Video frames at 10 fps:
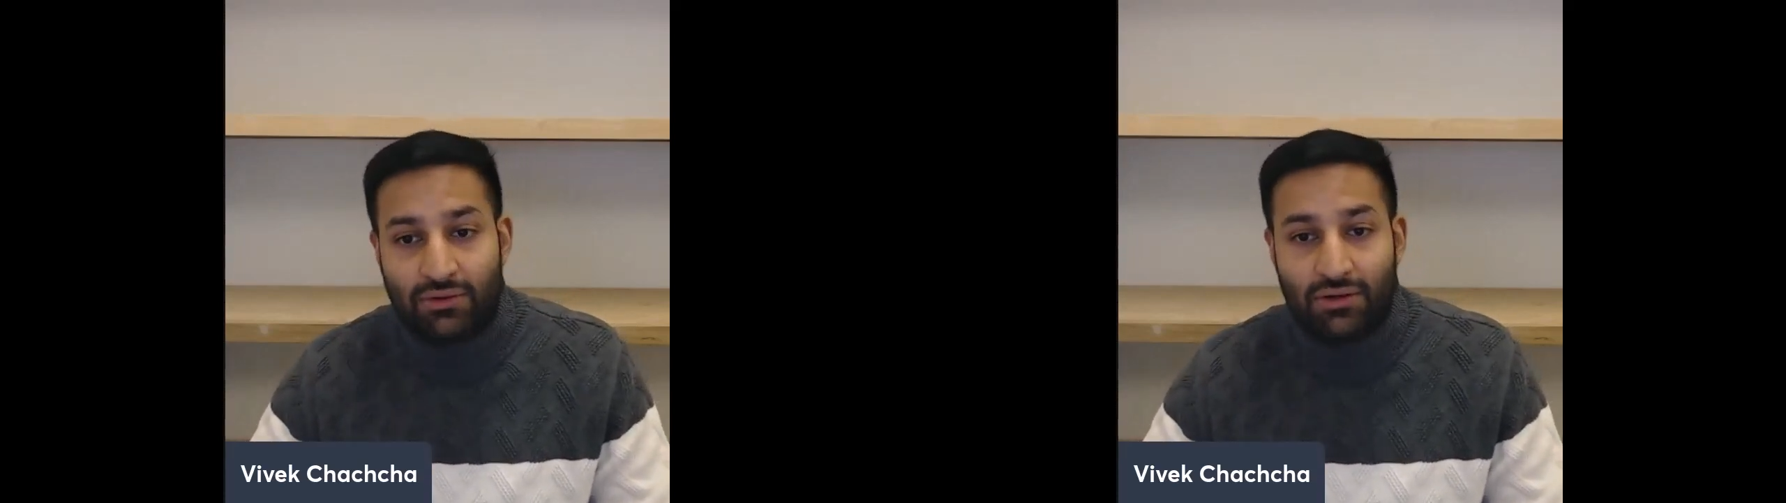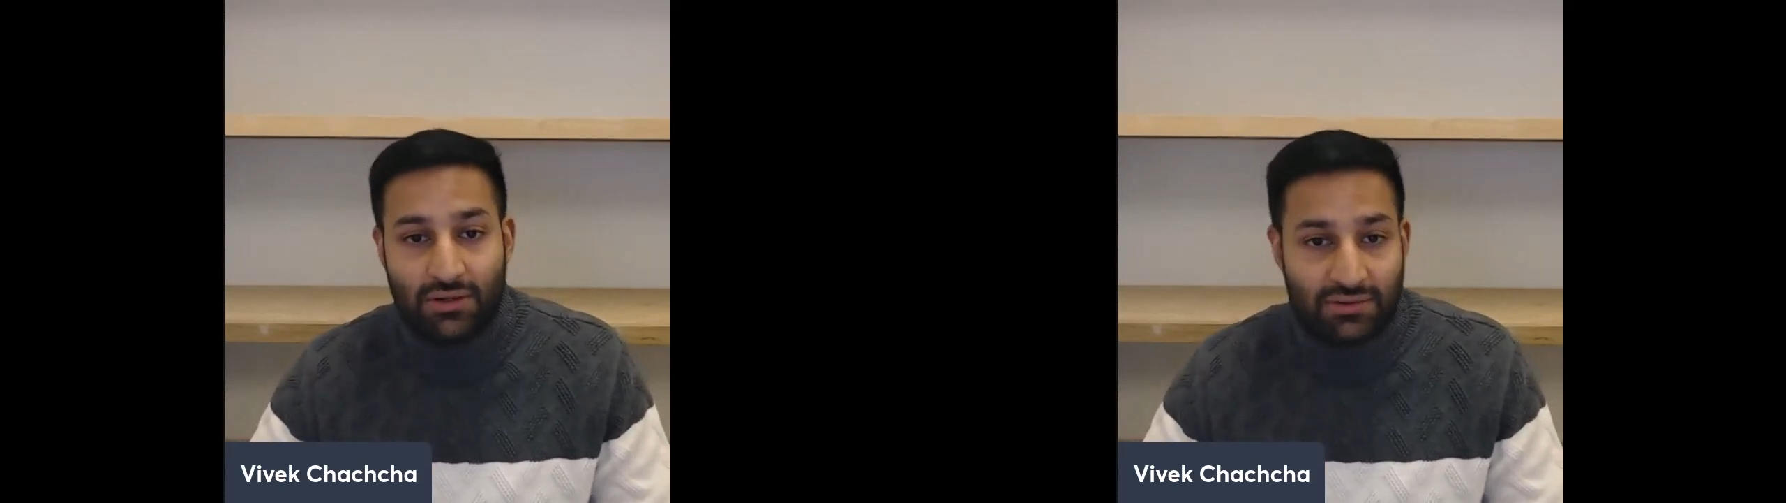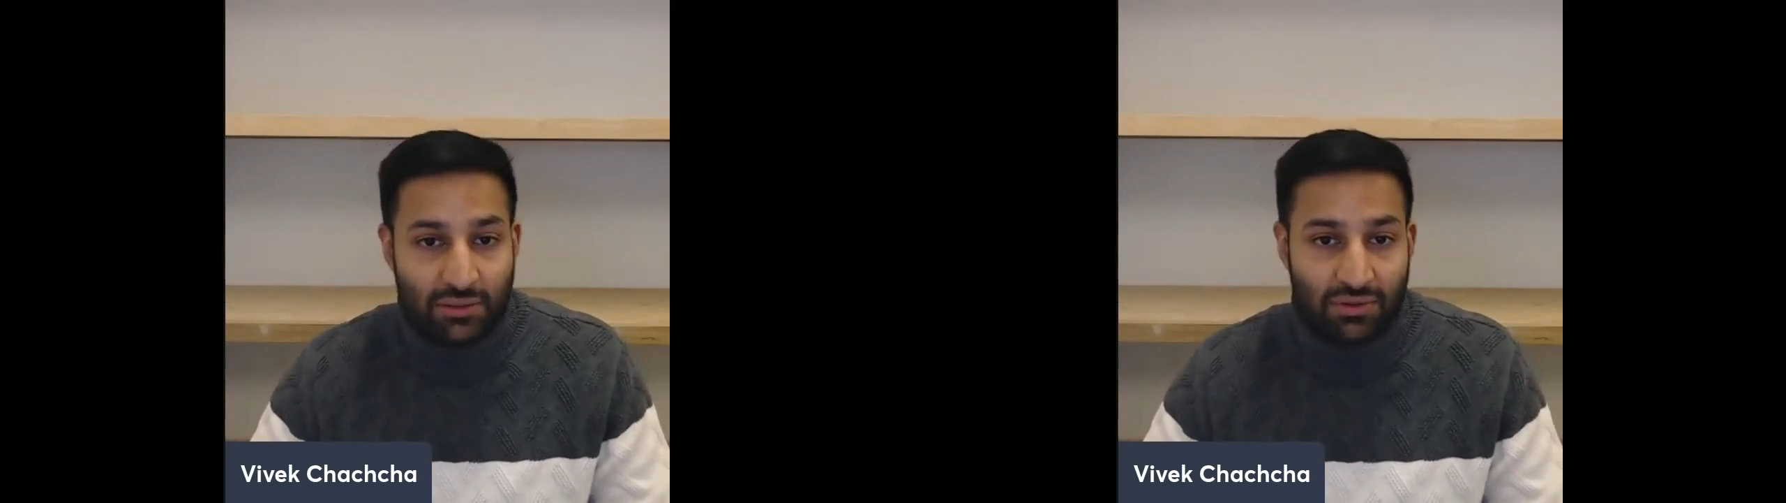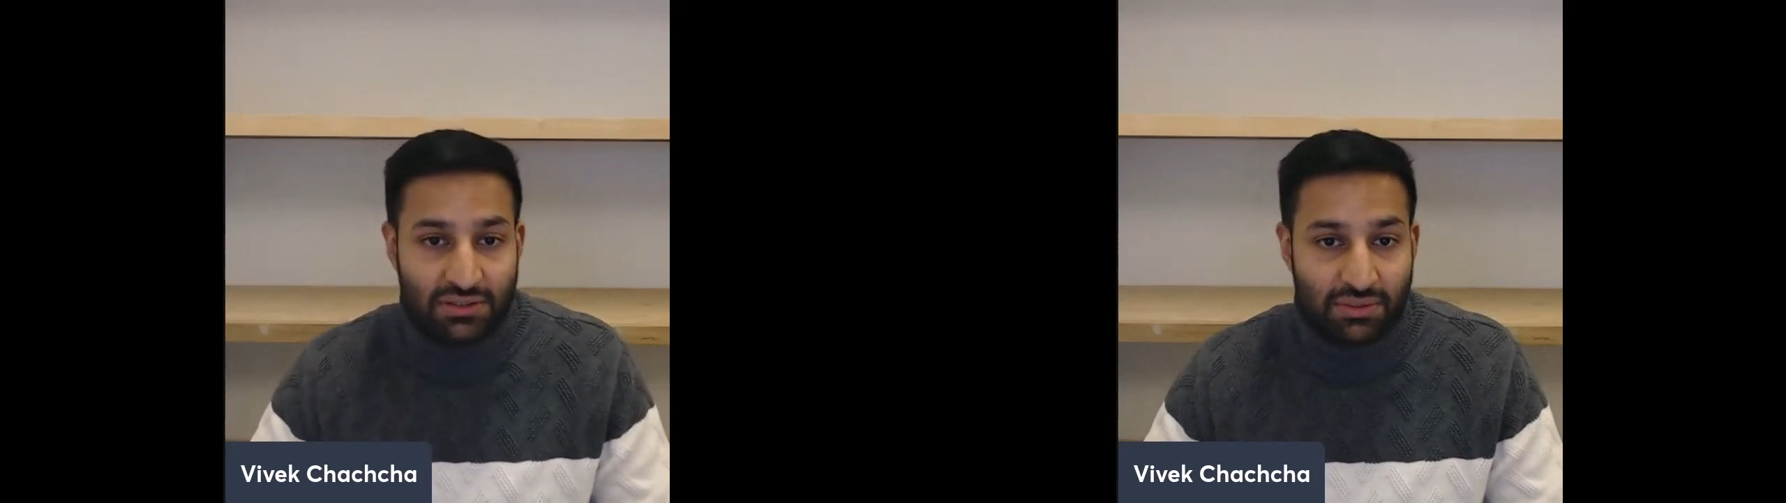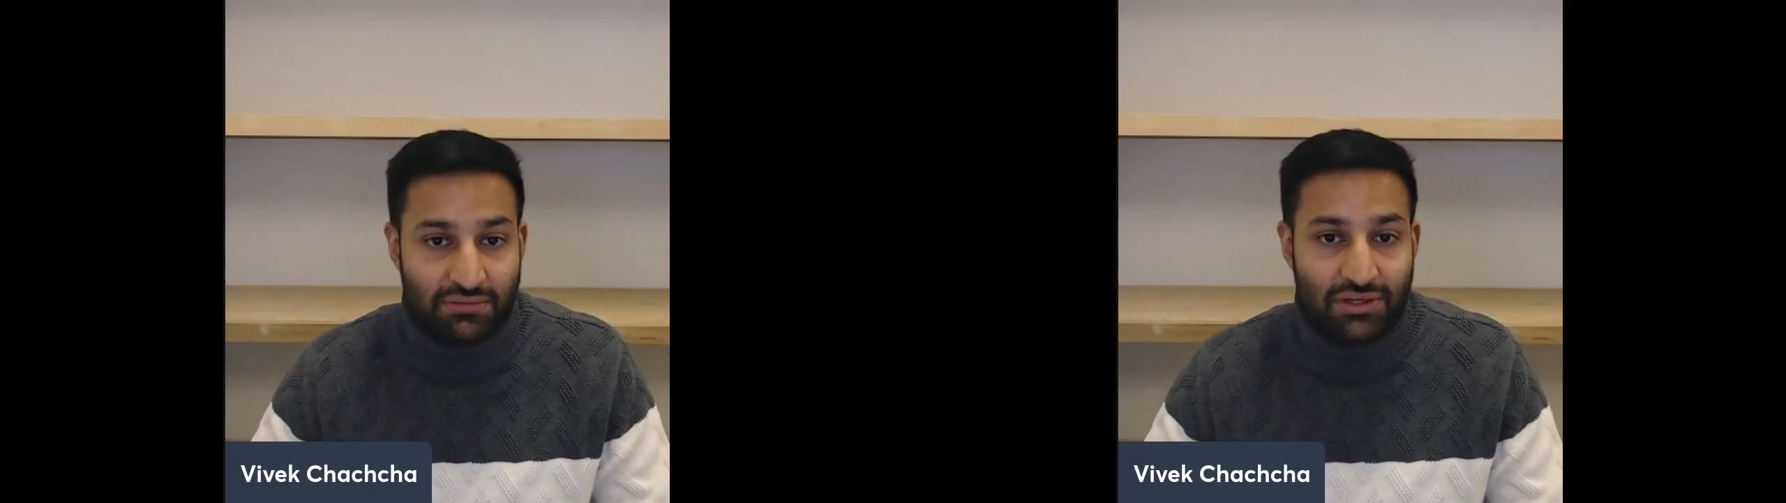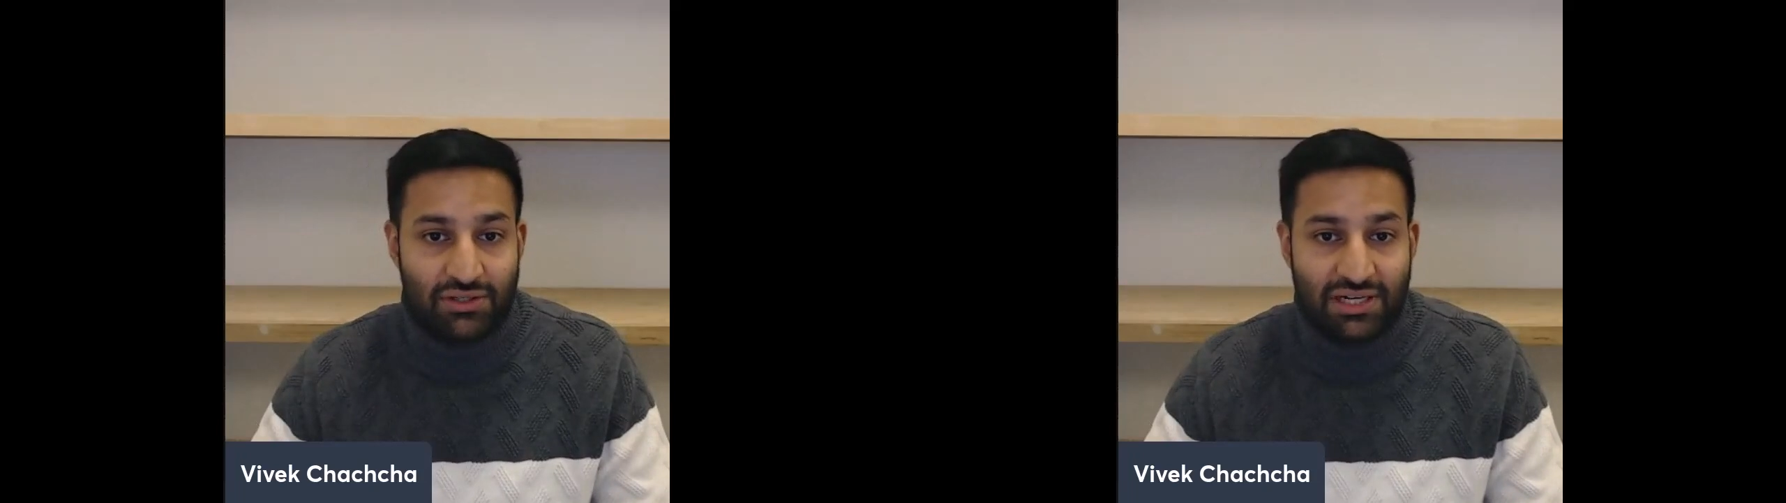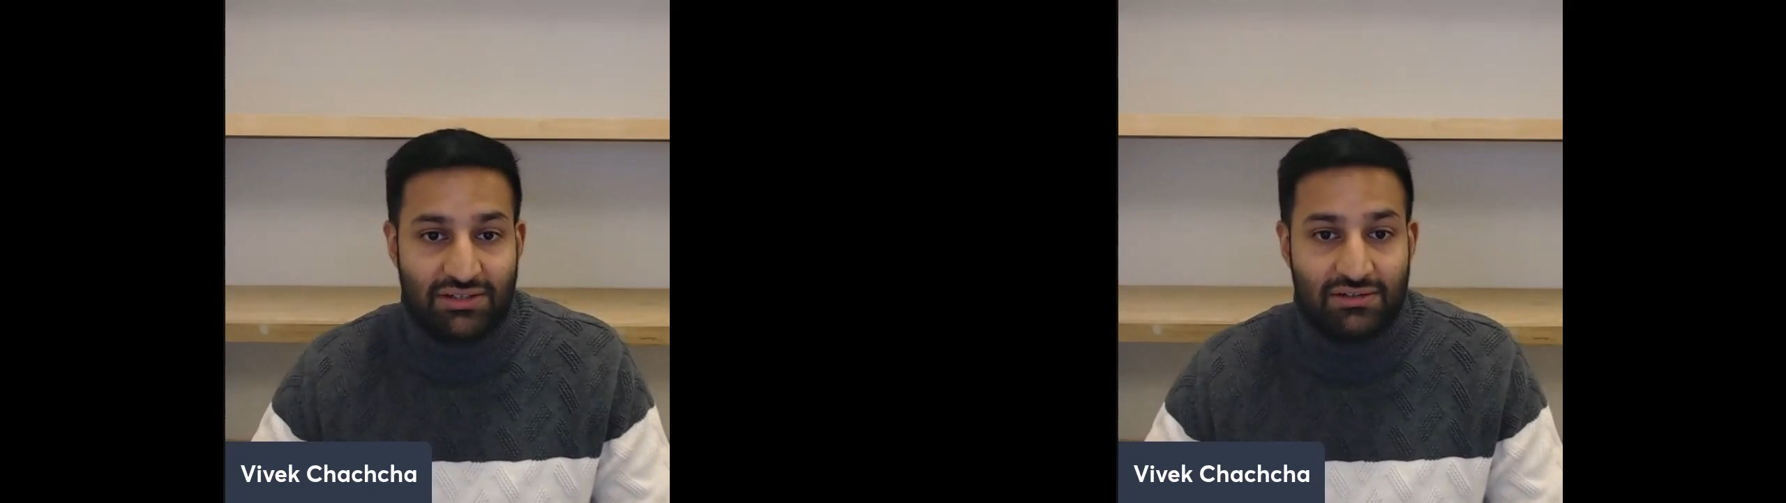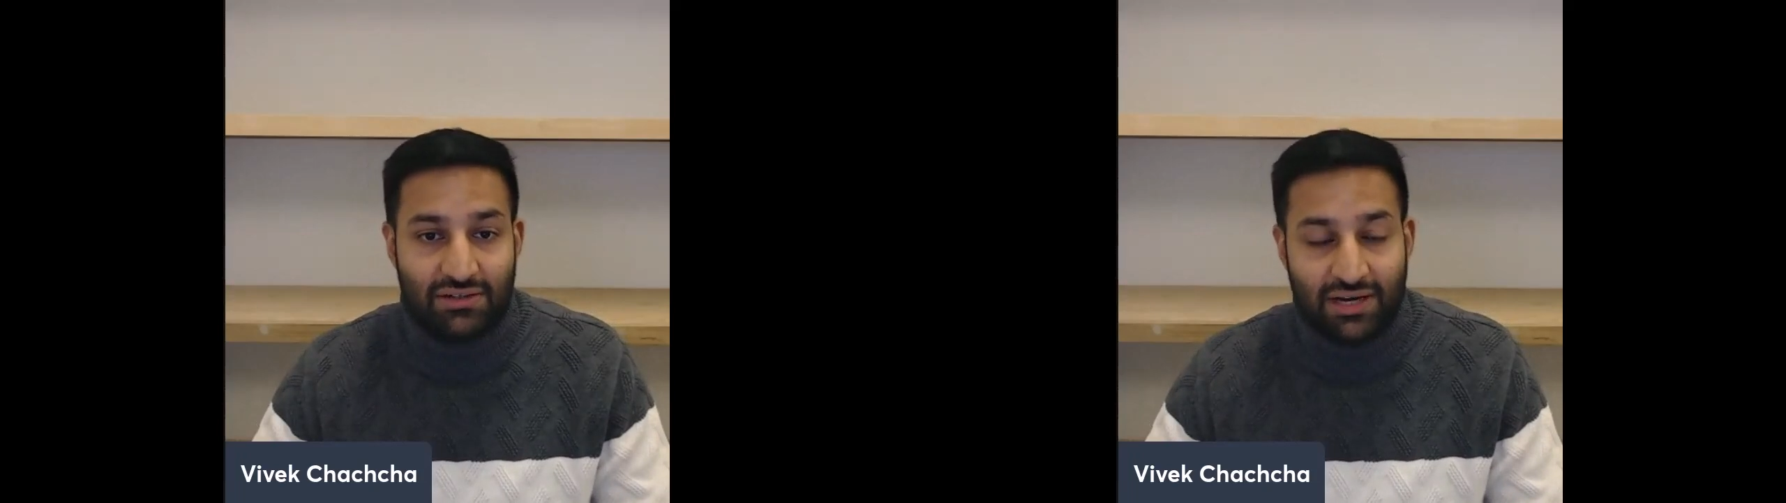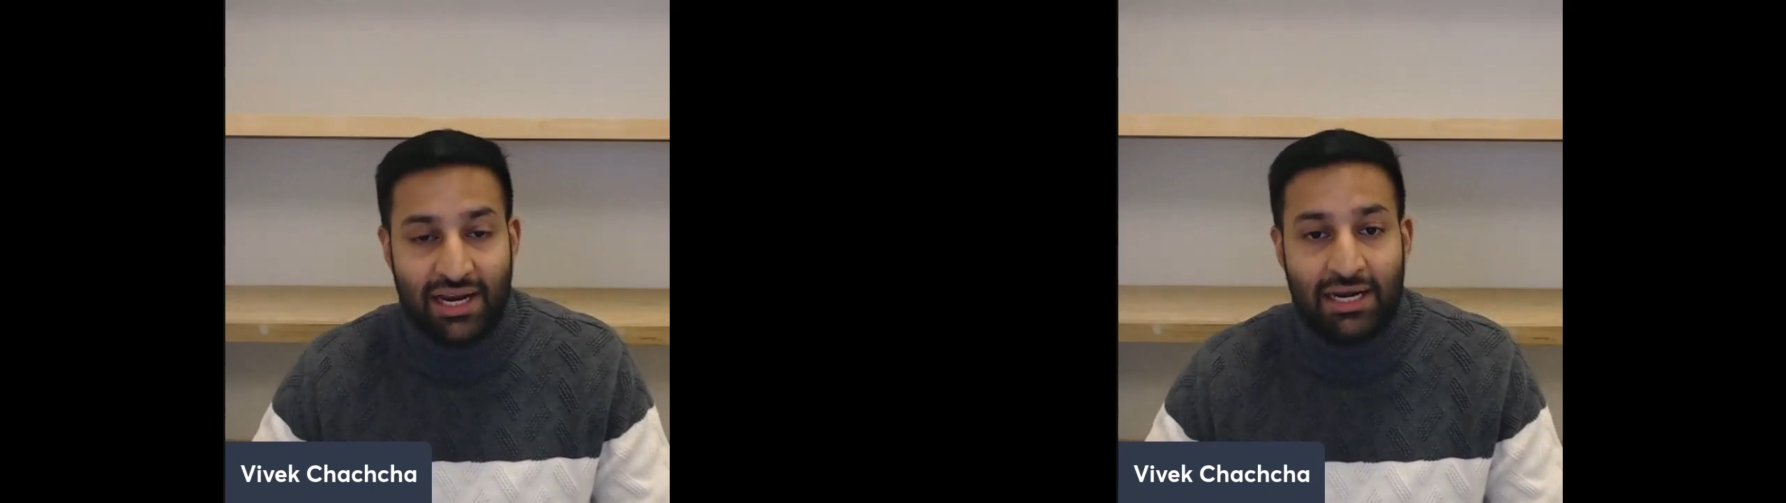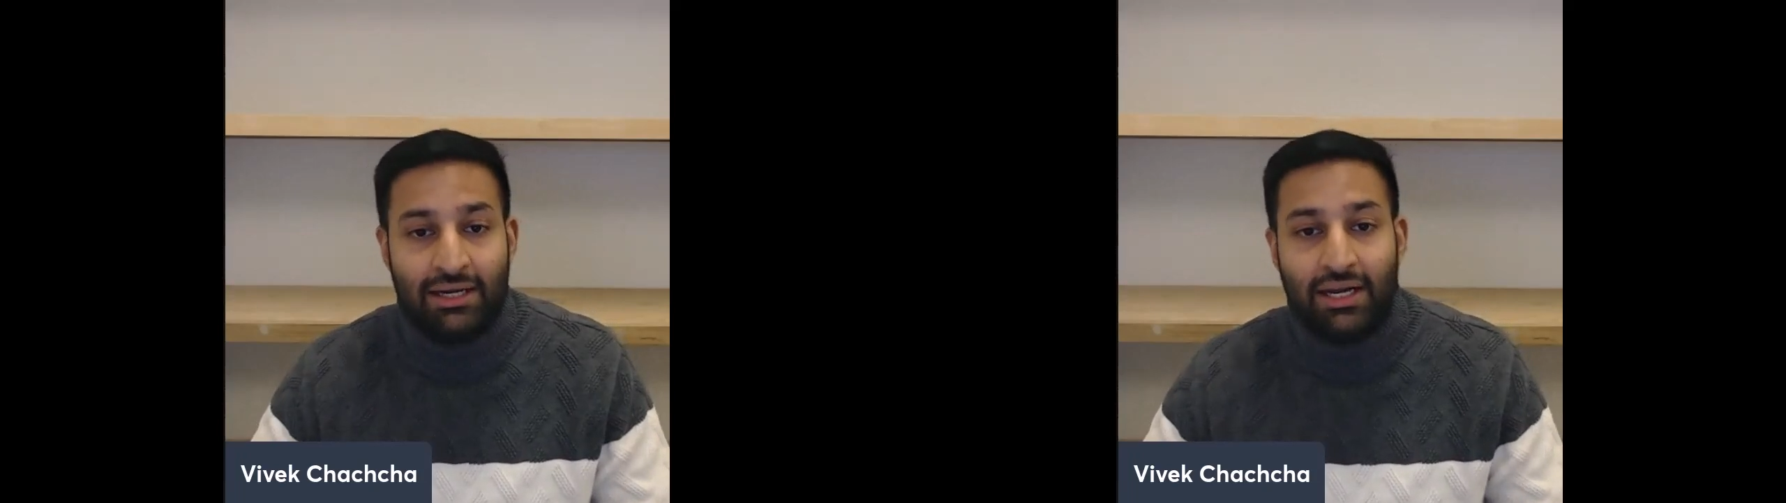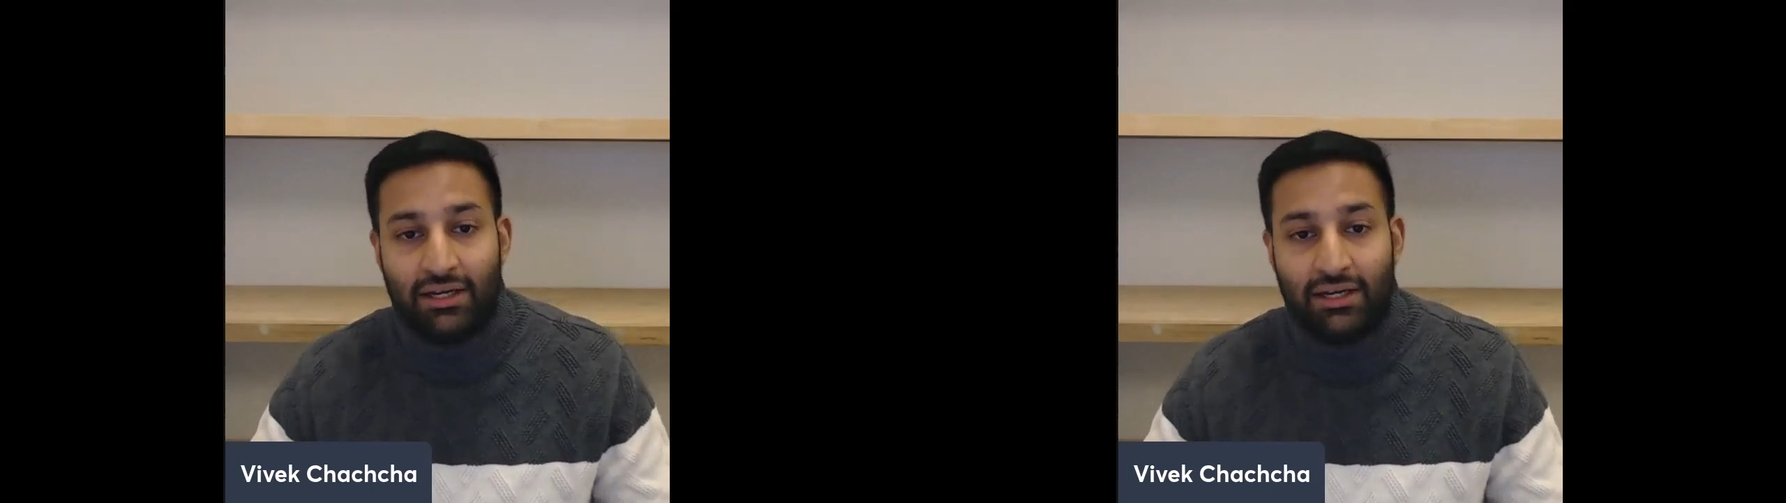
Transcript: you're using Workspace for Education today,